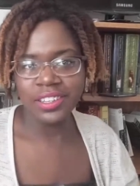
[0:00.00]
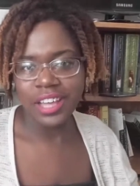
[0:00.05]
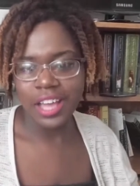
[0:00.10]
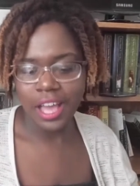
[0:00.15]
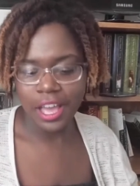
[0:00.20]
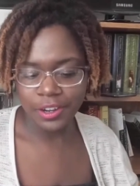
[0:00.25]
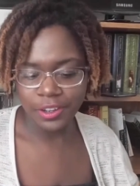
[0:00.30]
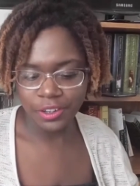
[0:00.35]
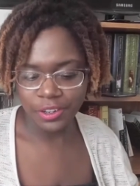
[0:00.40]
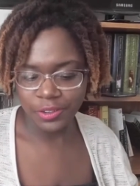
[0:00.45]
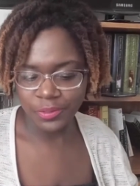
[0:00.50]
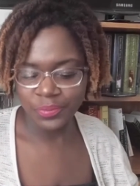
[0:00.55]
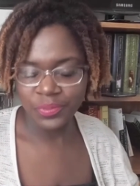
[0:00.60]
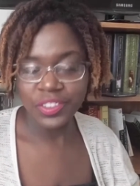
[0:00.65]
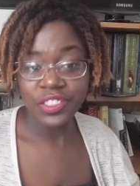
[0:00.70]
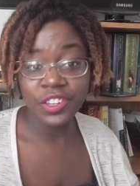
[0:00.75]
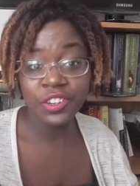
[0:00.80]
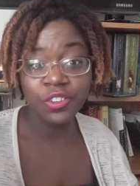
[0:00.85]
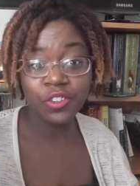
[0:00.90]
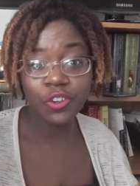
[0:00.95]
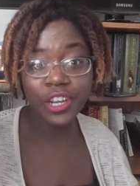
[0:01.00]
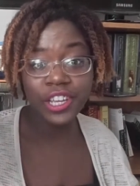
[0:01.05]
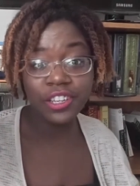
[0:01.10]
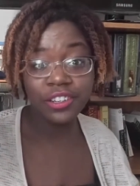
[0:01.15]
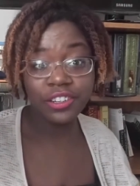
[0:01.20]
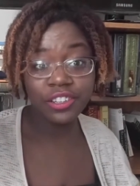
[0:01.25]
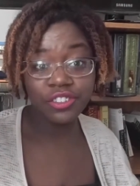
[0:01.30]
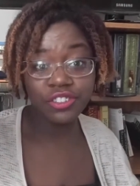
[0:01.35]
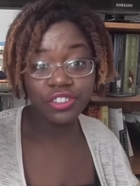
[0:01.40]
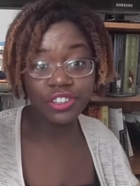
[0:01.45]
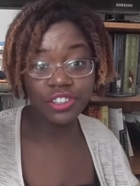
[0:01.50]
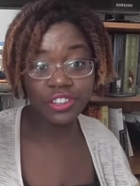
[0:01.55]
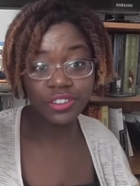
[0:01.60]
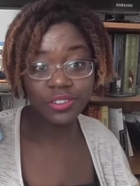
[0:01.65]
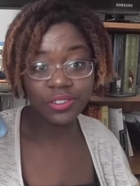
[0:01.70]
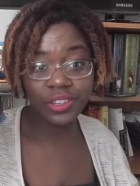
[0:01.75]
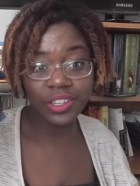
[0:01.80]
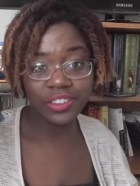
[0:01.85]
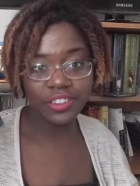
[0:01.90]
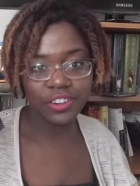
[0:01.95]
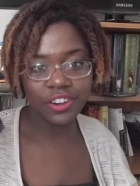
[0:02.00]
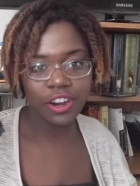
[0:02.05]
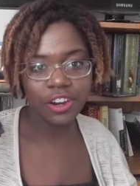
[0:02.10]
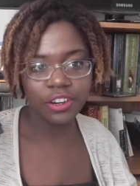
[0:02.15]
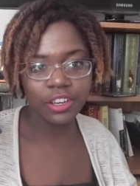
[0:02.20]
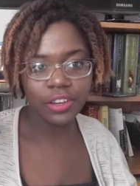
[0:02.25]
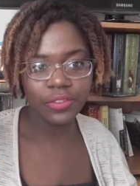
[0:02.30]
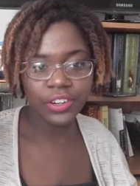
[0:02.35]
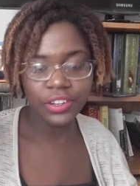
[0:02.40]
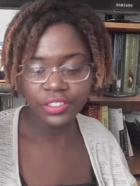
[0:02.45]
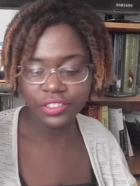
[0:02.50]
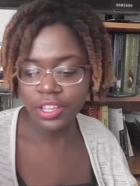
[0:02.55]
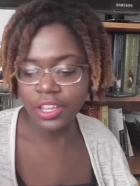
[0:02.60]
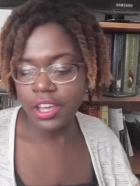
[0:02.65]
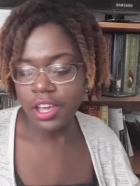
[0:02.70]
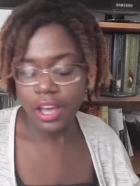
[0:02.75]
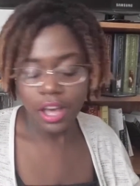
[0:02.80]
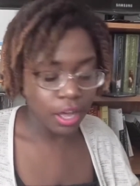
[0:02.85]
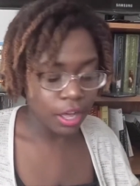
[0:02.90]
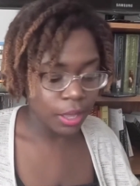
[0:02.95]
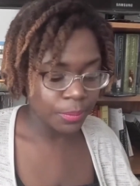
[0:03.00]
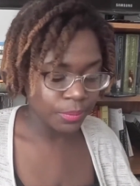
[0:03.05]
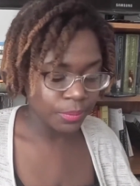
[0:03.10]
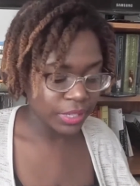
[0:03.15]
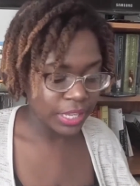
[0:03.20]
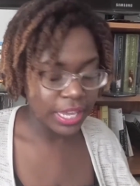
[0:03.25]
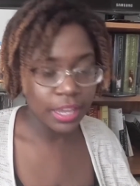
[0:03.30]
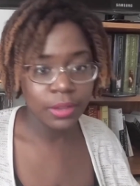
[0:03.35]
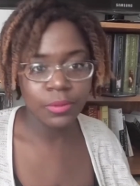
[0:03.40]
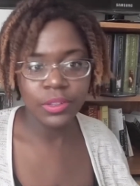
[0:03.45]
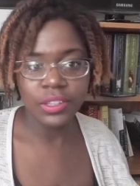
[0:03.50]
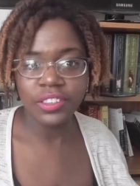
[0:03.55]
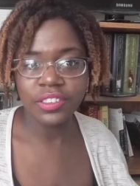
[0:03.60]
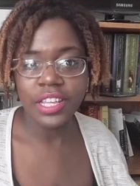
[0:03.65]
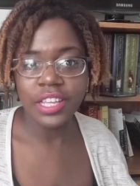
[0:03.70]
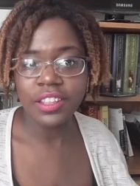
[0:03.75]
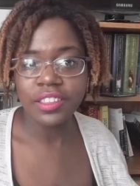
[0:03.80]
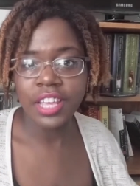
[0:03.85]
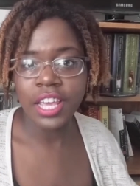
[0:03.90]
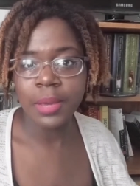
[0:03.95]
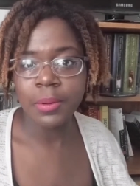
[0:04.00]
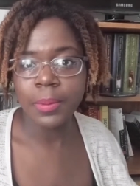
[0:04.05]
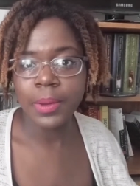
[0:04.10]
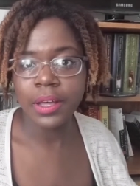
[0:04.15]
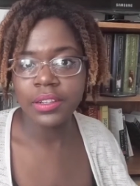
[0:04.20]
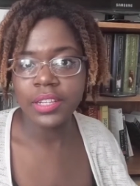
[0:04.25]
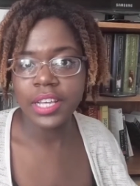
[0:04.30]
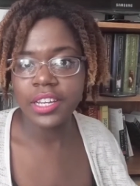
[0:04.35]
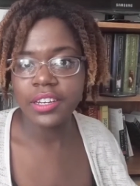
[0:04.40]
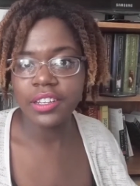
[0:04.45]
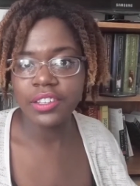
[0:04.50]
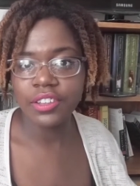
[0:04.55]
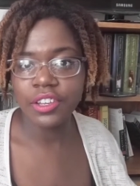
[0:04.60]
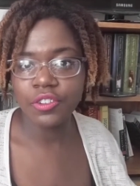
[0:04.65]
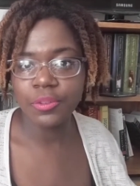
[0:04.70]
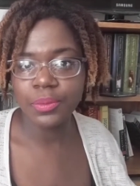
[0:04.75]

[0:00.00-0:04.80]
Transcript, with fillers: I don't know. They're in great condition though because they're hardcovers. Um, can't really say the same about a lot of these other